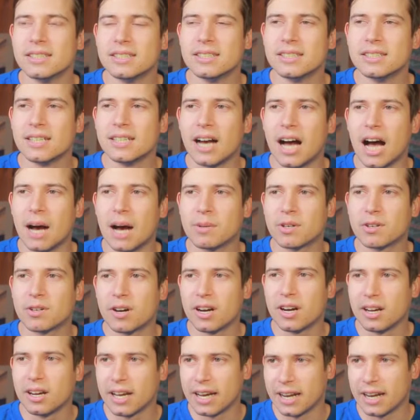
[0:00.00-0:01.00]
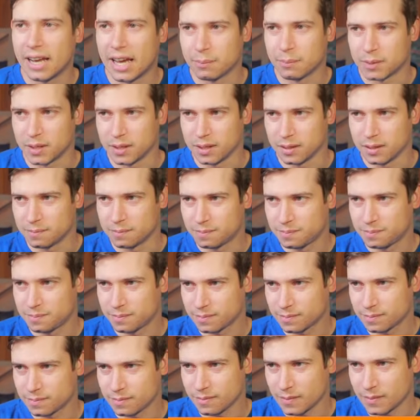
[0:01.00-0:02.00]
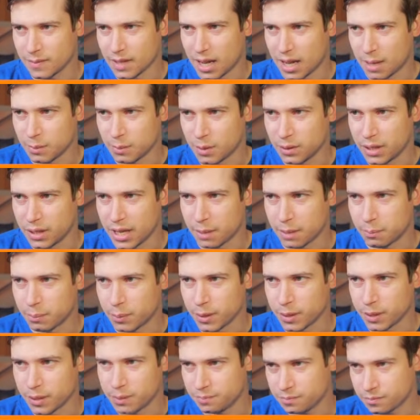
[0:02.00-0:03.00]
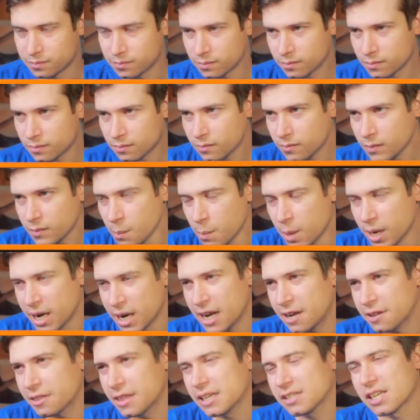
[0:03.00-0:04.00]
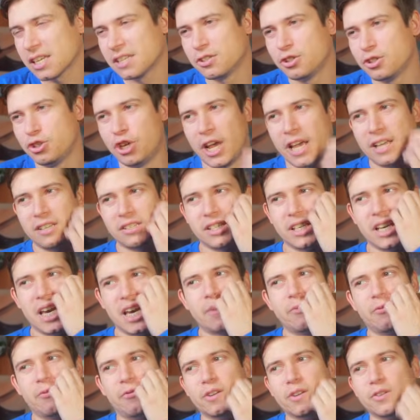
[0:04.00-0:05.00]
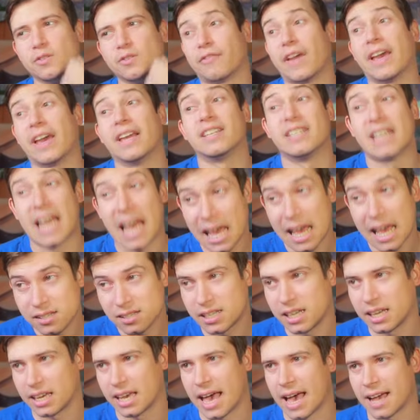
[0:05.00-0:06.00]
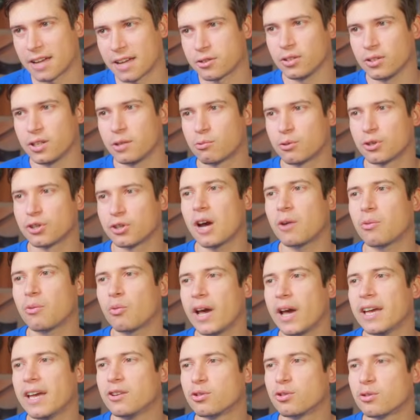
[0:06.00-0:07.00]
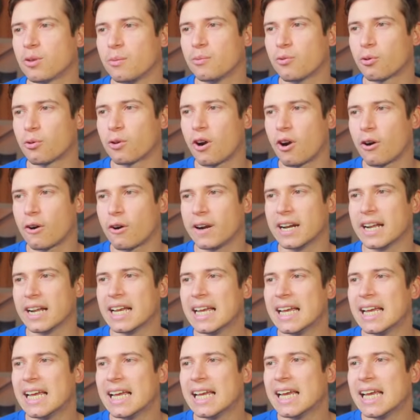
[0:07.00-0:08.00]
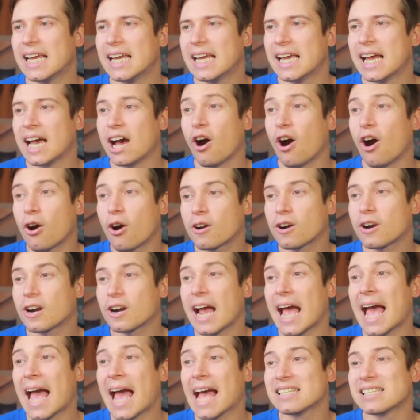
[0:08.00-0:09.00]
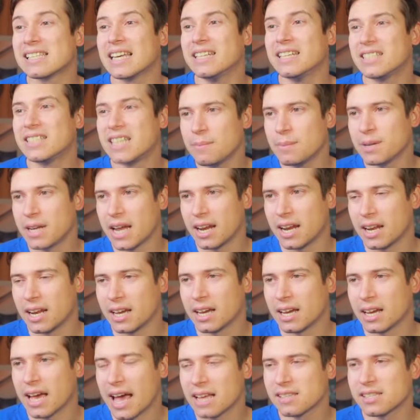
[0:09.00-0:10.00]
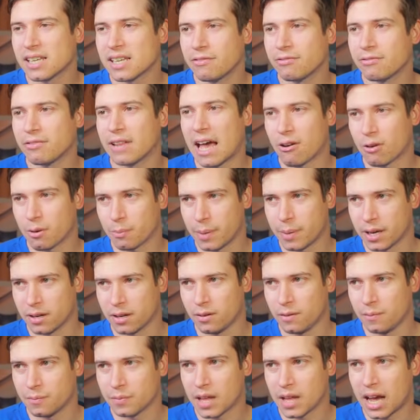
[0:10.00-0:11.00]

Amon-Ra and Hampton, I'm good with that. But Money and Thing says JCM feels fantastic, actually. Rashad White and Jerome Ford are as intimidating as a flower petal.